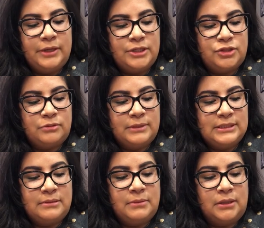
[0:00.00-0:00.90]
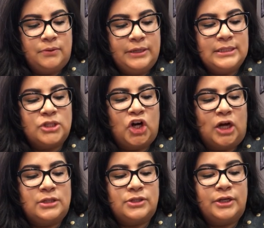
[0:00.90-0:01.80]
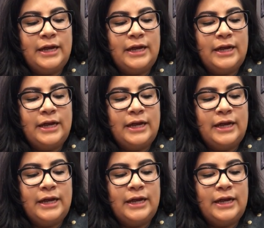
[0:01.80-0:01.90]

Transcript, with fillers: instruments in melodious concert,